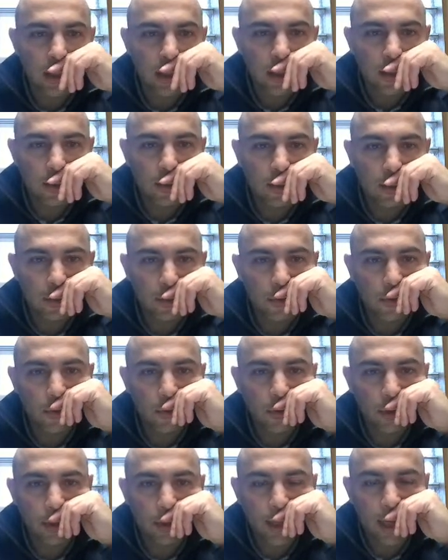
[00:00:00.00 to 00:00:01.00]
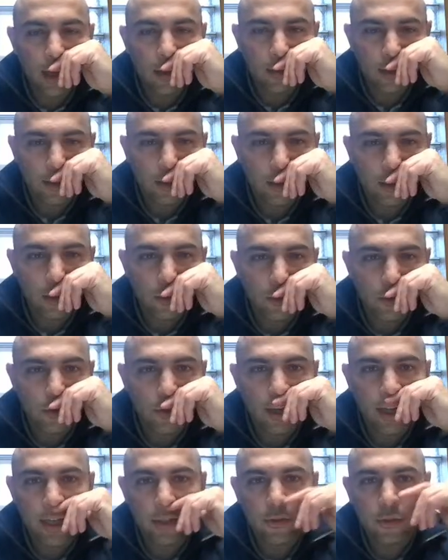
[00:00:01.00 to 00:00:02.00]
So now let's go through
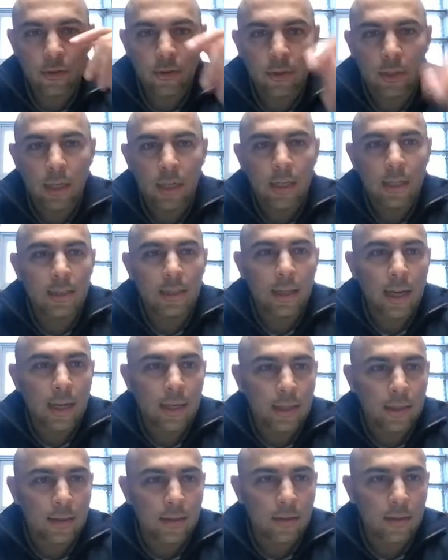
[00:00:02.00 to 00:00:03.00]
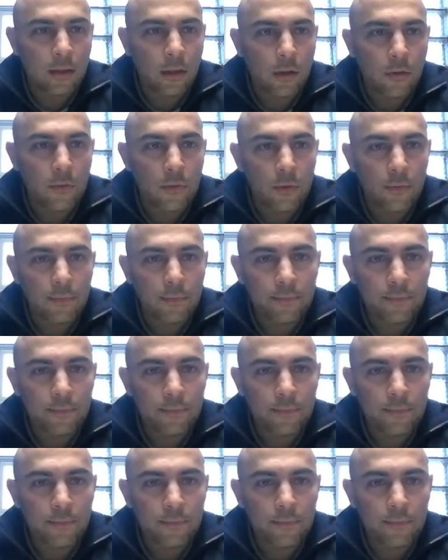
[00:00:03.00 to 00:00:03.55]
the actual study design itself.